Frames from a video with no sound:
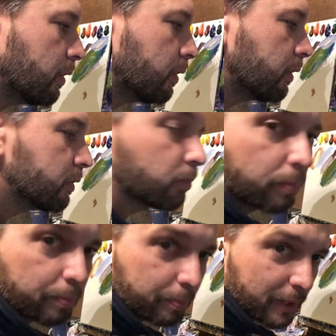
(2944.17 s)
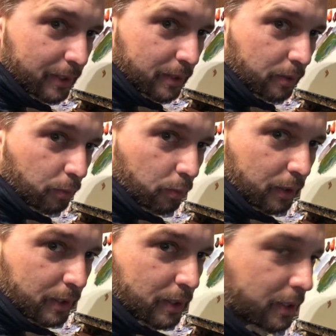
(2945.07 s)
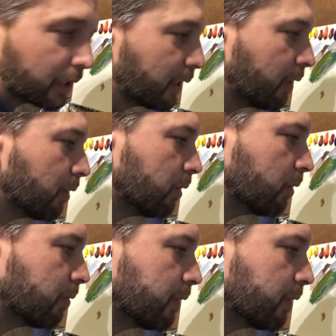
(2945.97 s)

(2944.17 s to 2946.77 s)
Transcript: There's pieces of wood sticking out all over the